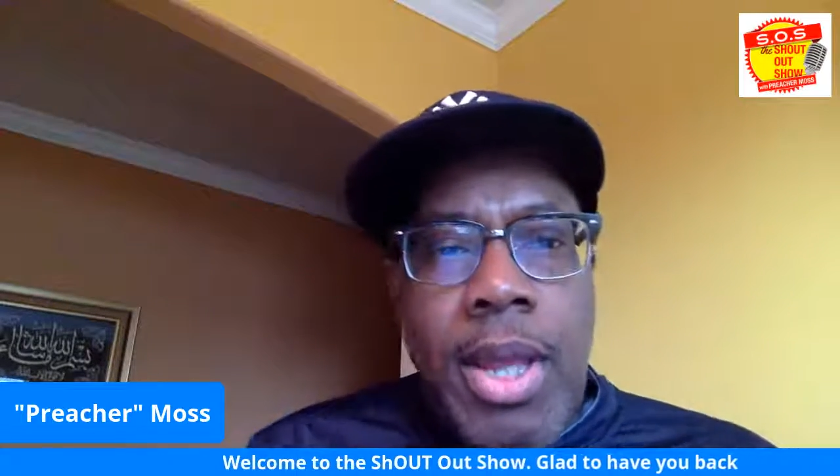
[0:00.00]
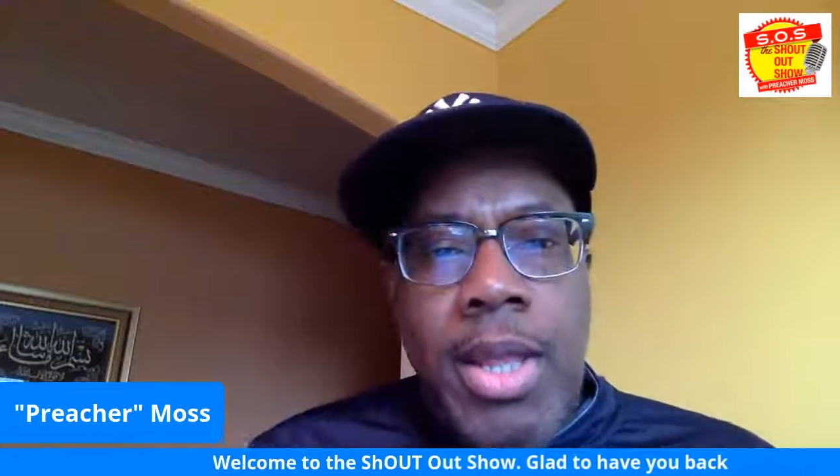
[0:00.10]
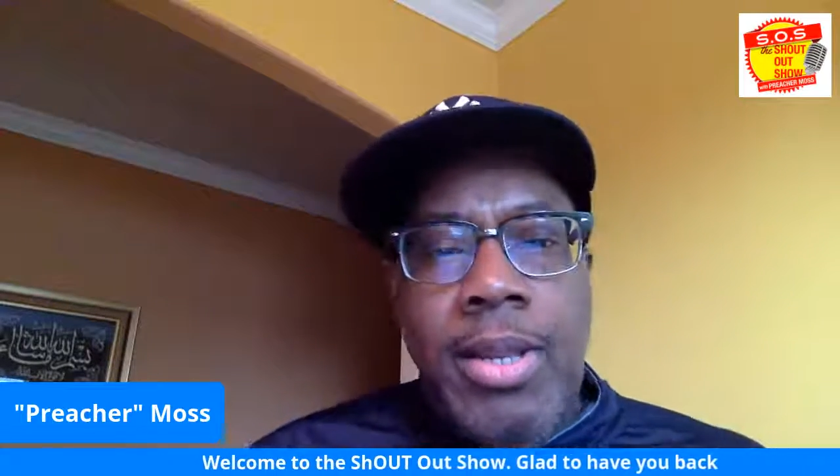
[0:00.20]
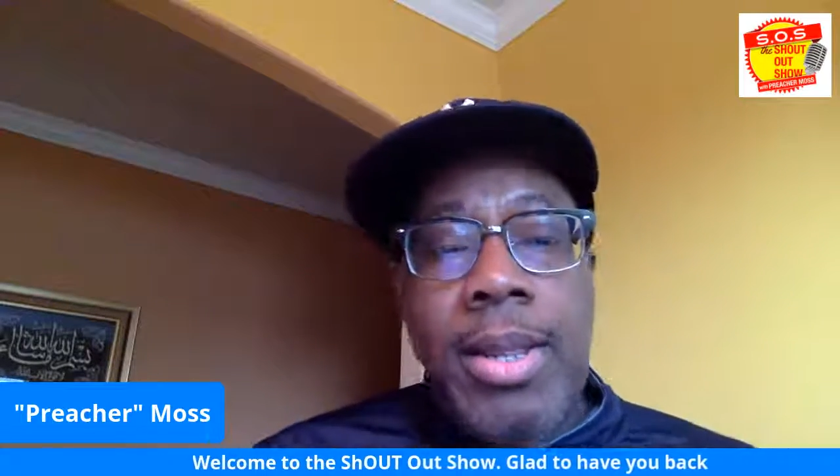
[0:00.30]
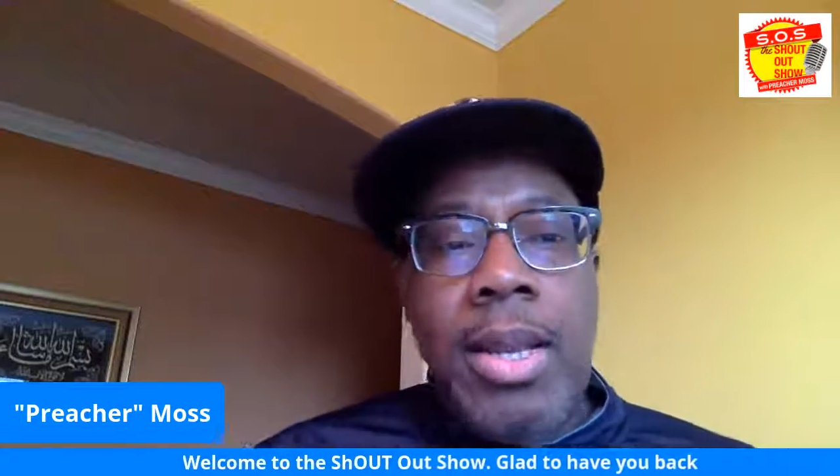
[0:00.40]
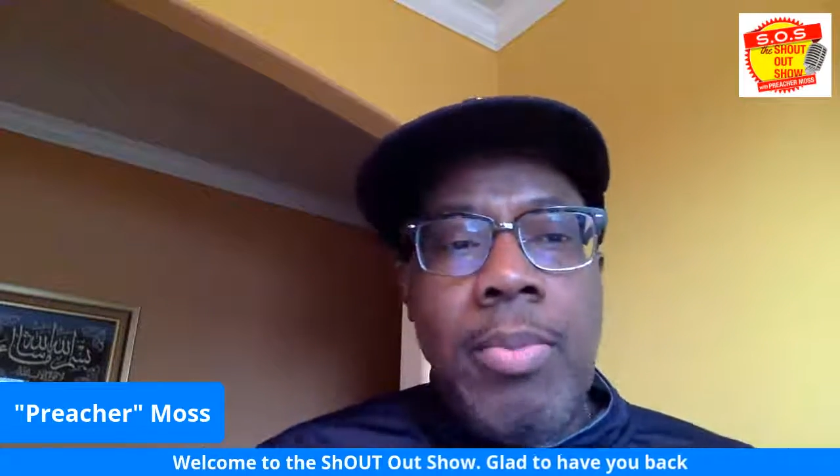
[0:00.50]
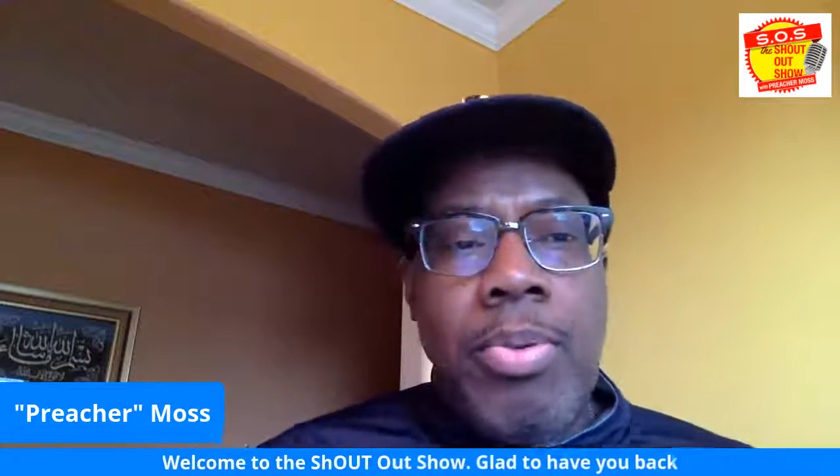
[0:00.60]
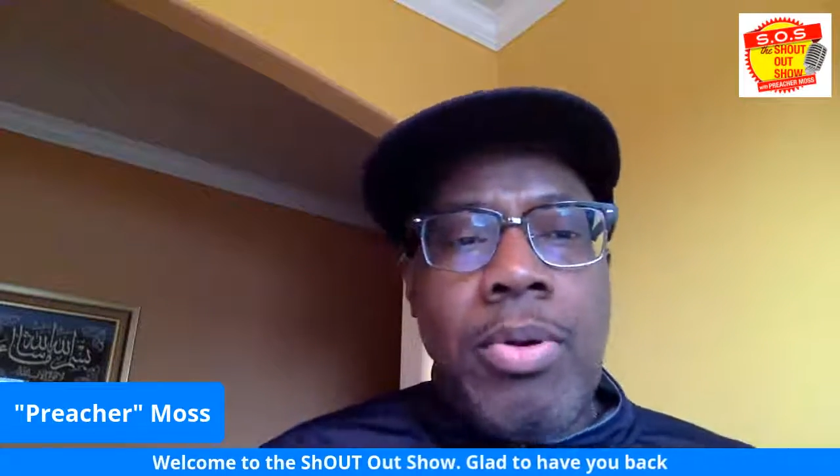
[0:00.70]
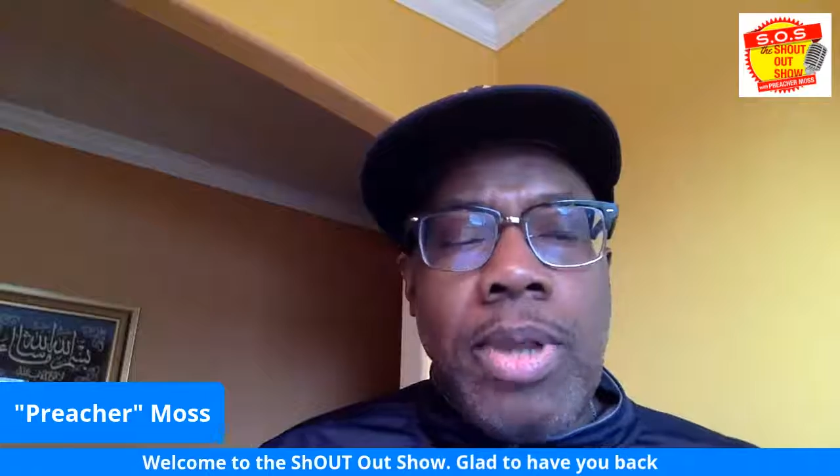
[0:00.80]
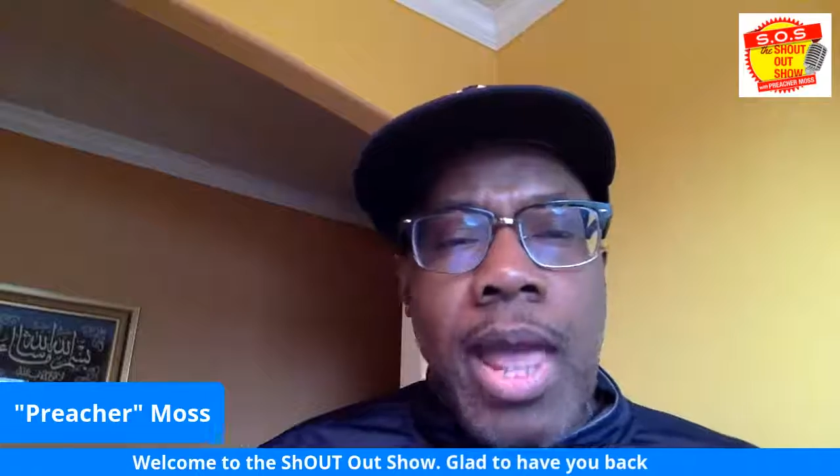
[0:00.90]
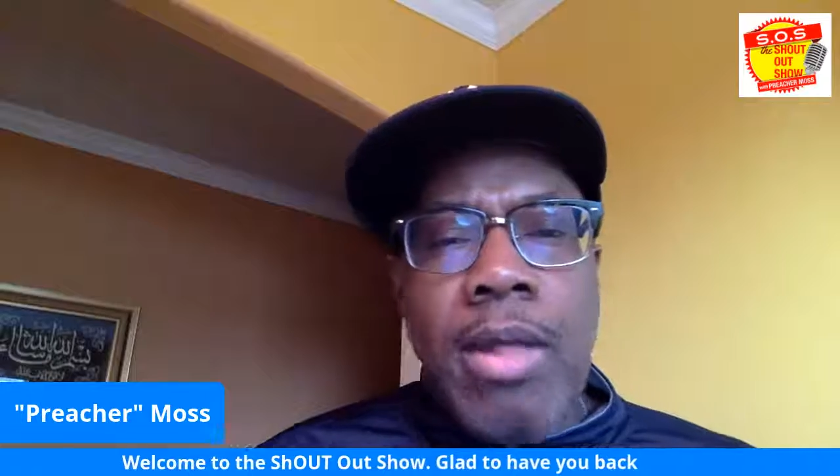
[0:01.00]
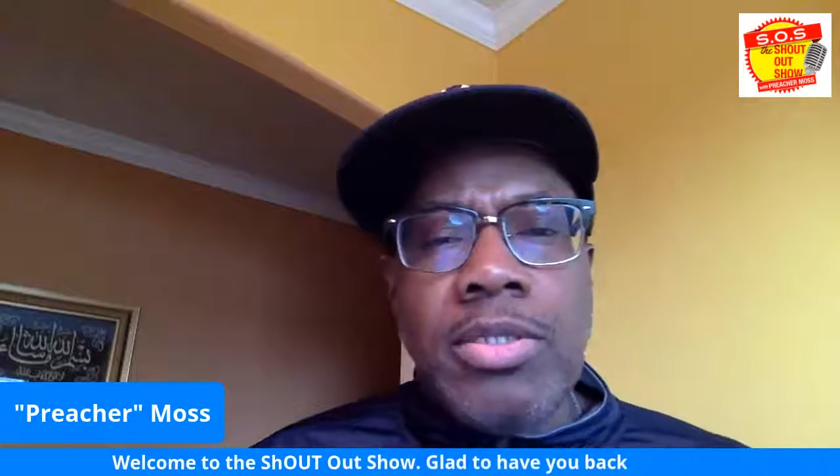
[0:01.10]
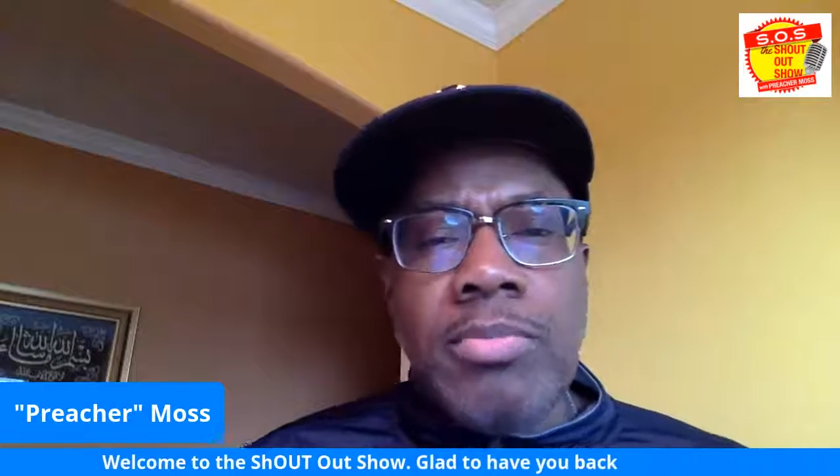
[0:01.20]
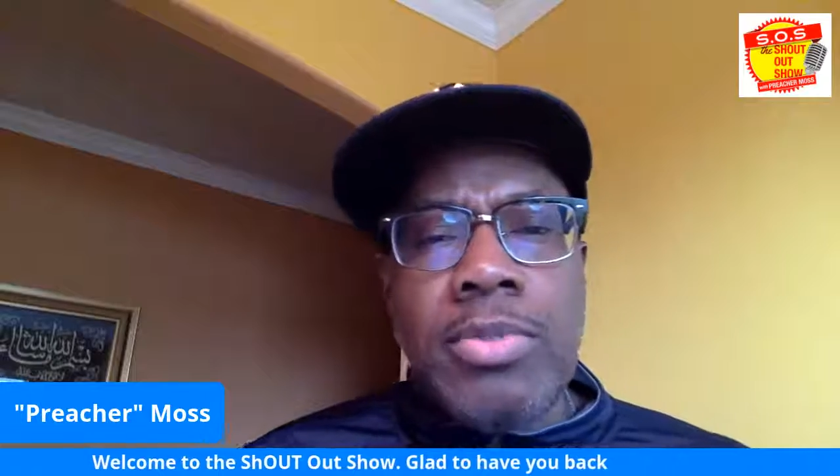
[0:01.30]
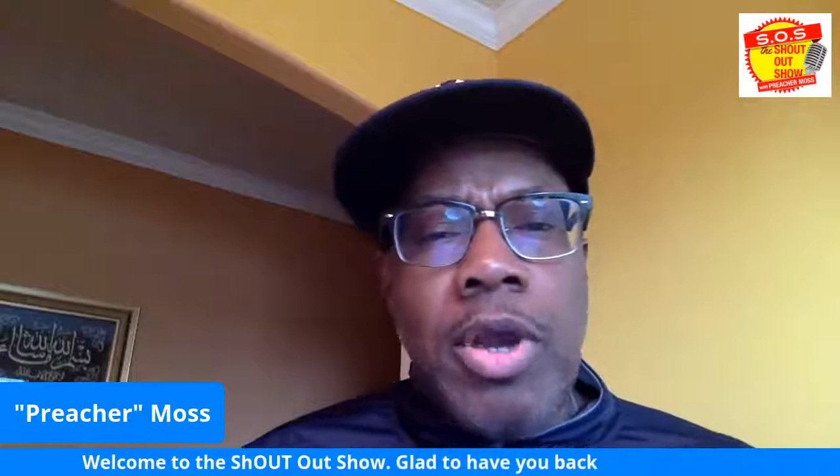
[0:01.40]
And then he pulled down
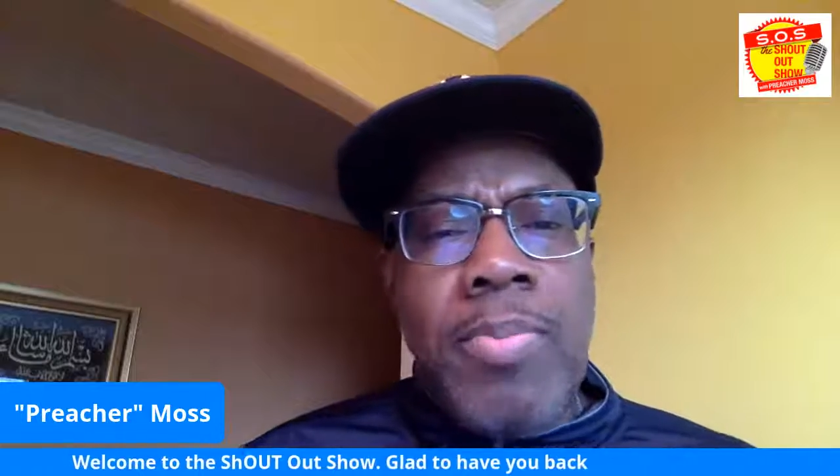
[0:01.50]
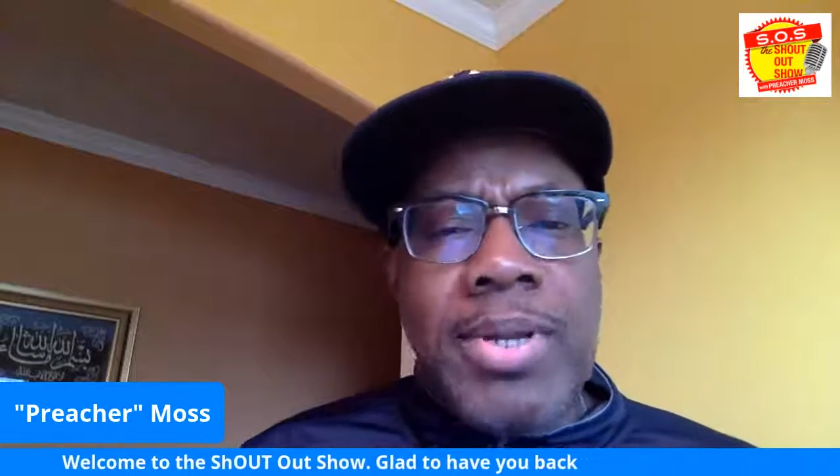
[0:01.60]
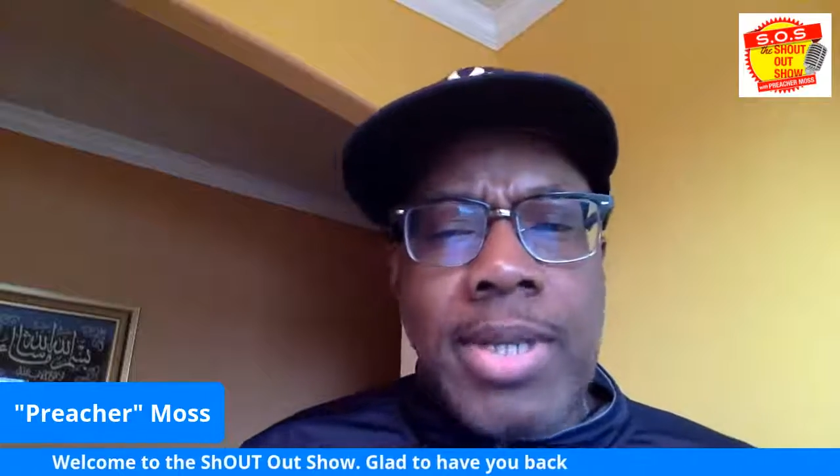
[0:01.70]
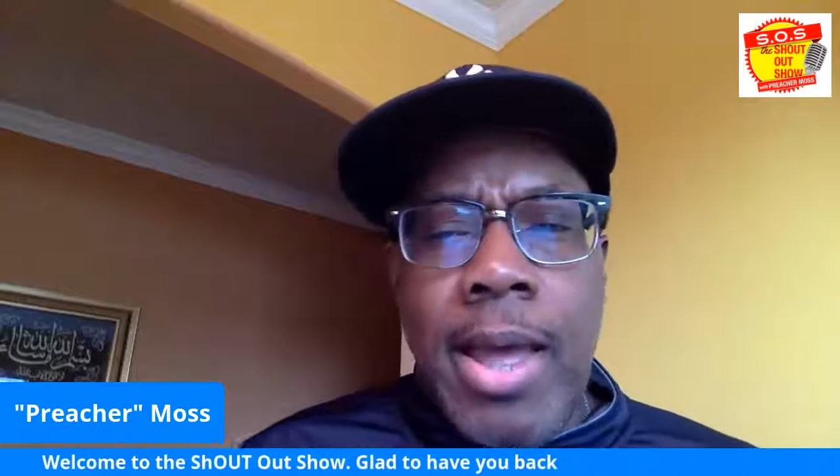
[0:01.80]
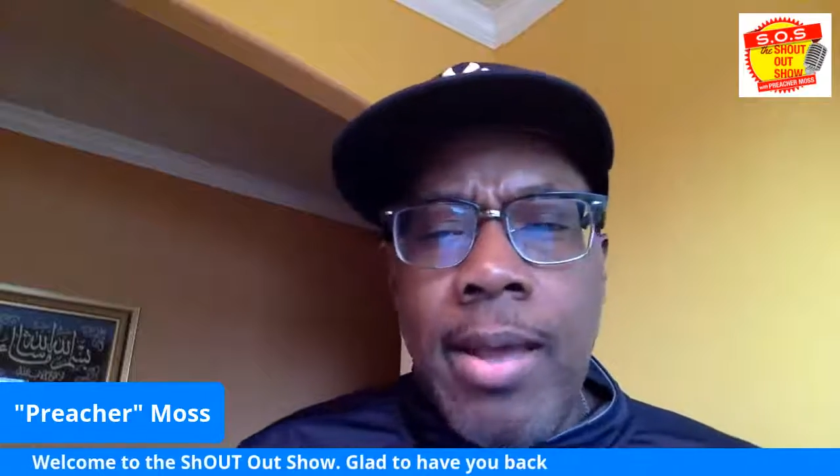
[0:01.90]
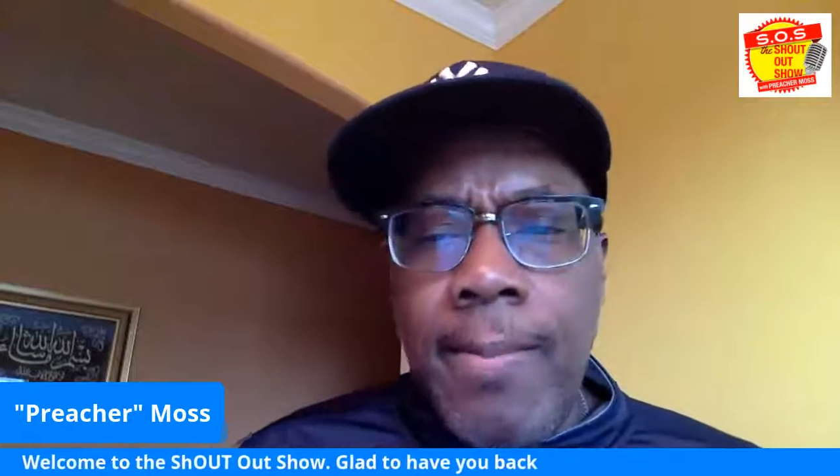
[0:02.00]
some turpentine.